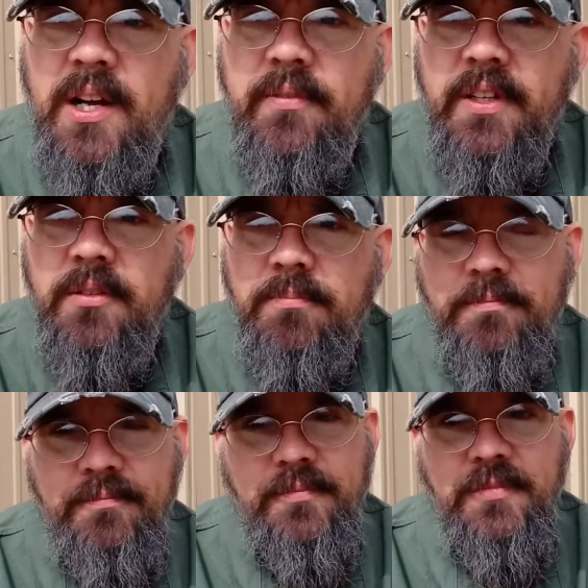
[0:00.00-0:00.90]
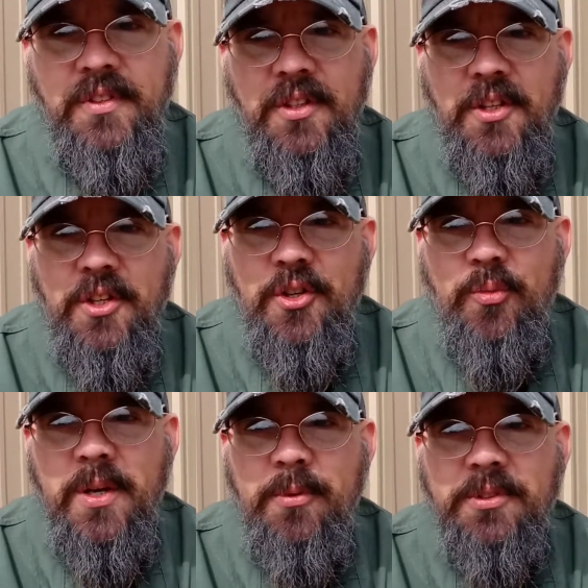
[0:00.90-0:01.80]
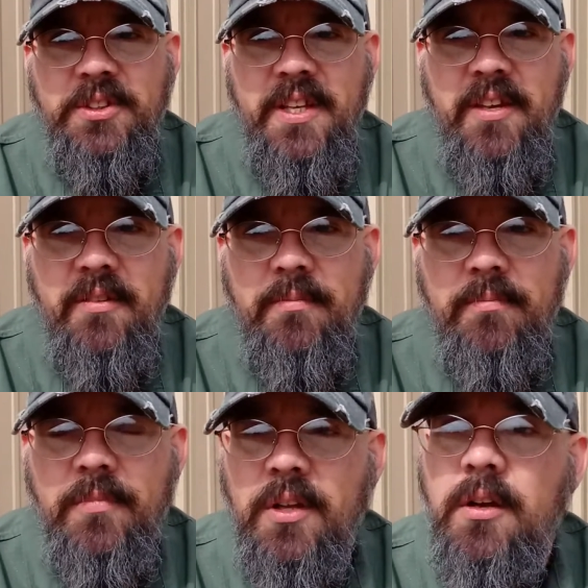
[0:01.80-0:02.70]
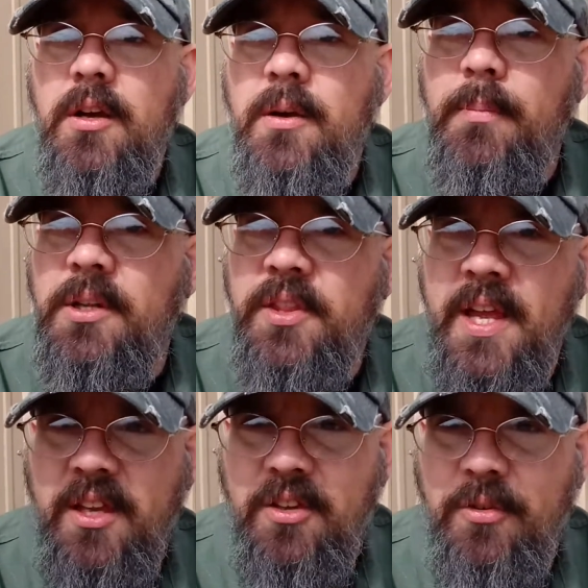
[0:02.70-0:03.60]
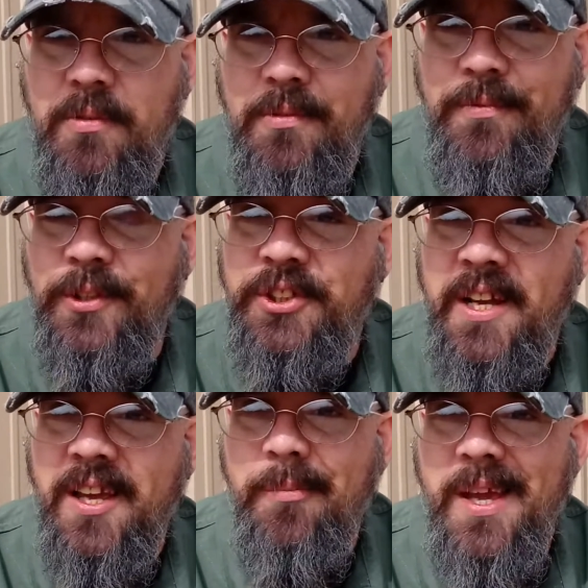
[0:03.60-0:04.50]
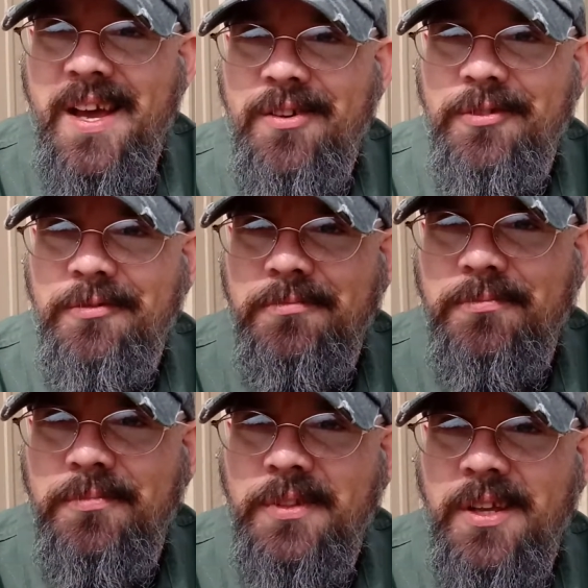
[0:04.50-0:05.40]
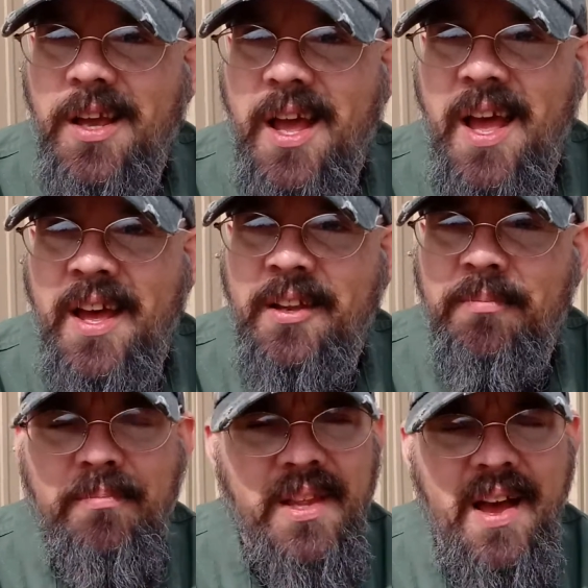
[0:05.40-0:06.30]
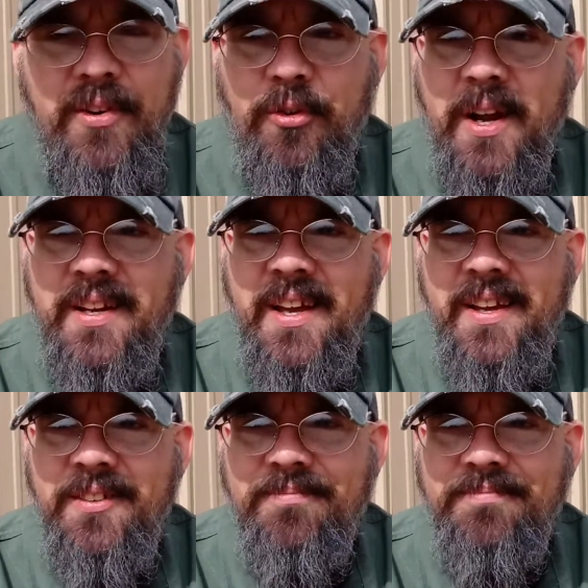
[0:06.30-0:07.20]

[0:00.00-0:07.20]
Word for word: of it. We will see. But thank you for checking me out, and have a great day.